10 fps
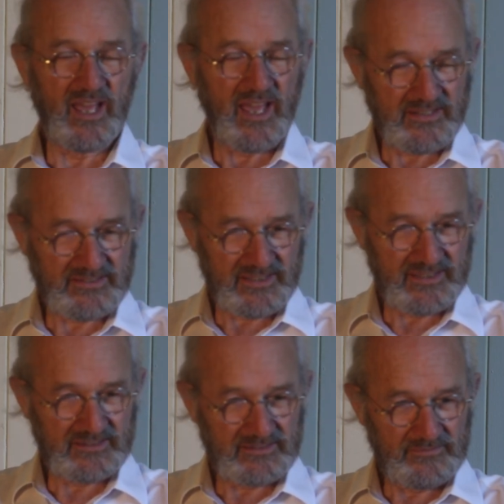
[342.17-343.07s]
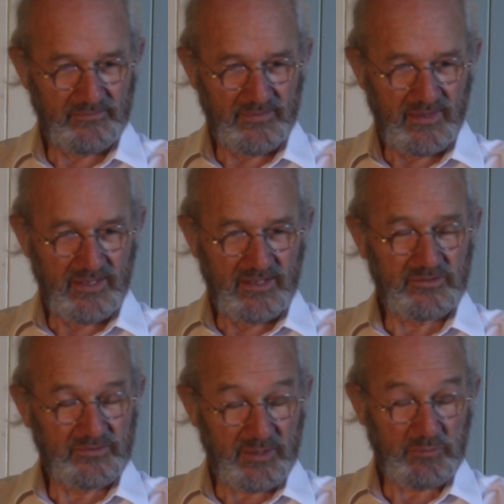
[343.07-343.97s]
2018,
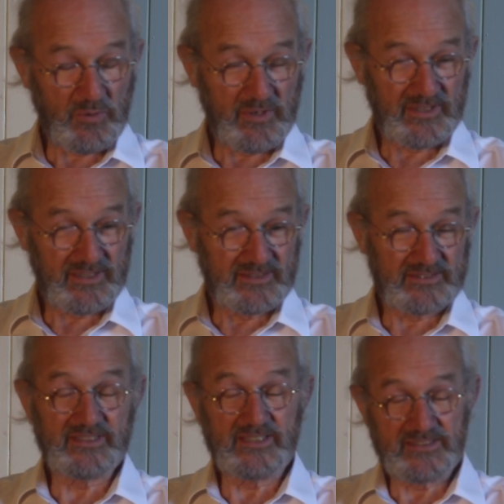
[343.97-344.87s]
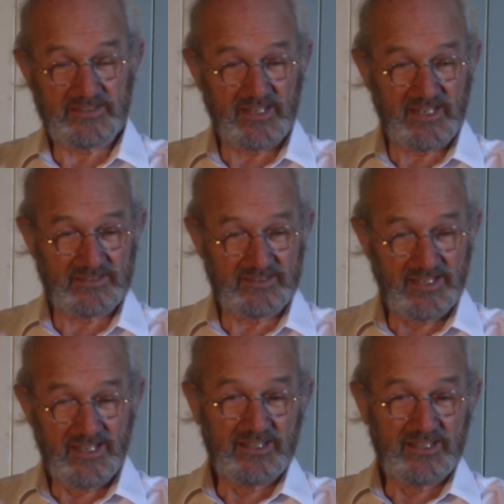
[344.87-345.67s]
February. Since then,